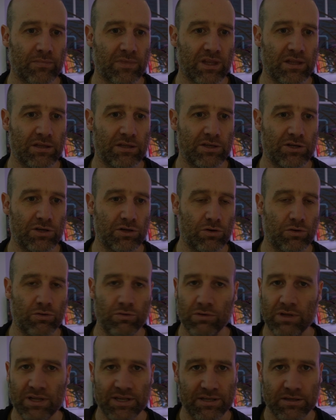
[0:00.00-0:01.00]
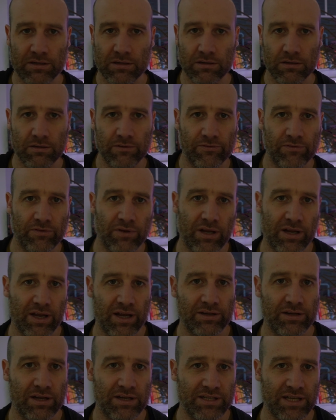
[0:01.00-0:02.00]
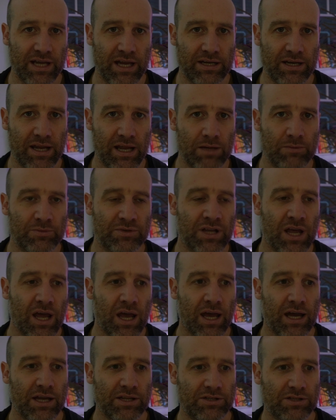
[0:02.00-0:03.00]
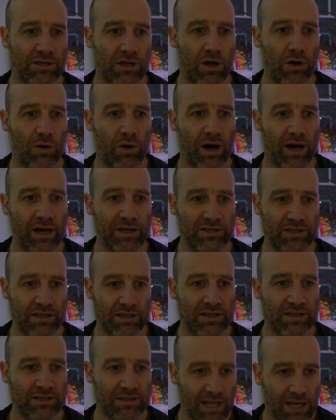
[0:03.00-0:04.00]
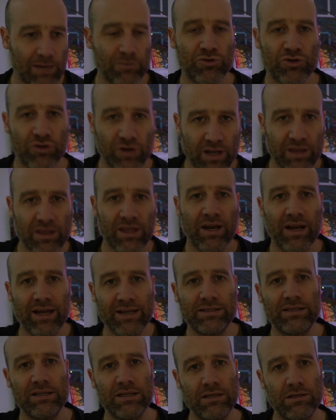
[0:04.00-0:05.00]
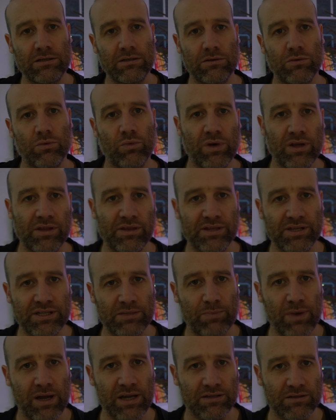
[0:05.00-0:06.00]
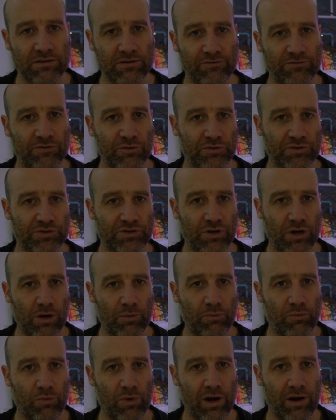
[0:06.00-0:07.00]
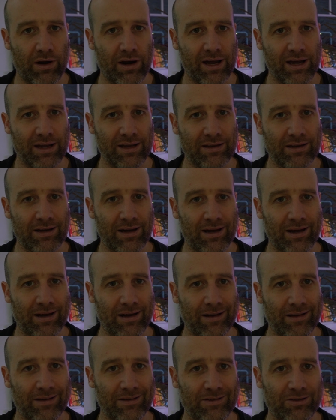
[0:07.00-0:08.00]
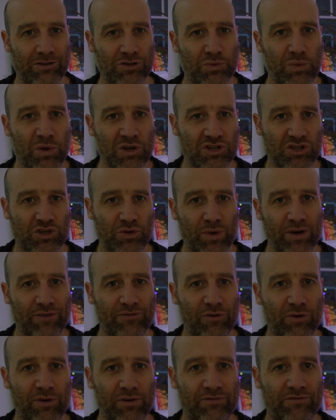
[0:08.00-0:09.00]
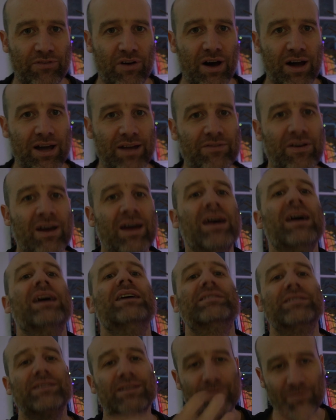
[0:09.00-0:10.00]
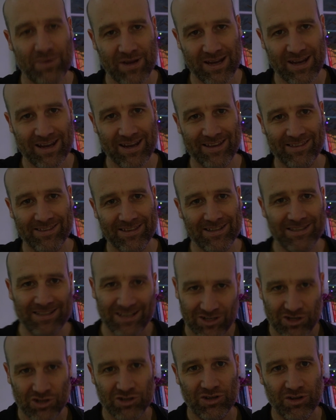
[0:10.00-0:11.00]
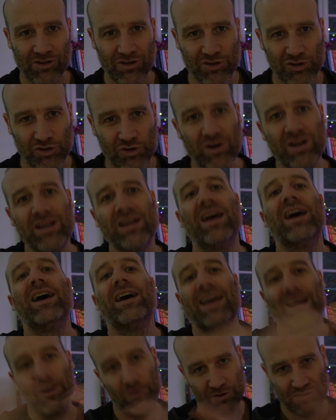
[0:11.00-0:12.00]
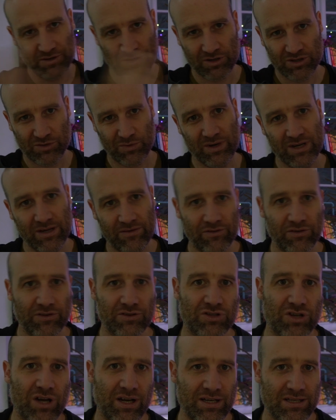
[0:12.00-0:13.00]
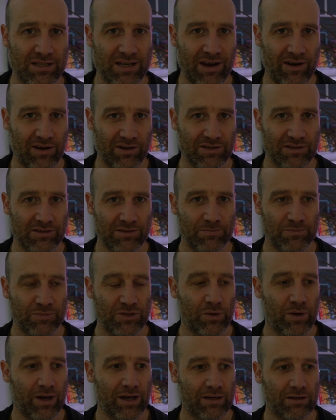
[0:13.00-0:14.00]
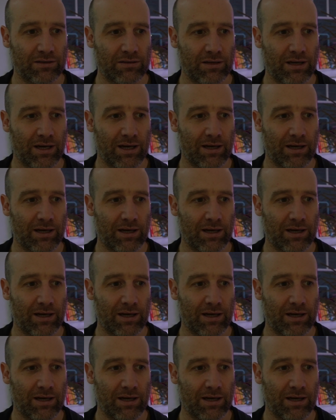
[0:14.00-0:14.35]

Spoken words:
the new list of 98 names, and so I did the same trick that I did with the space and full stop, where I switched 3, 4, and 5. Instead of being the digits on the tree, it was those 3 different Chinese characters. So I could,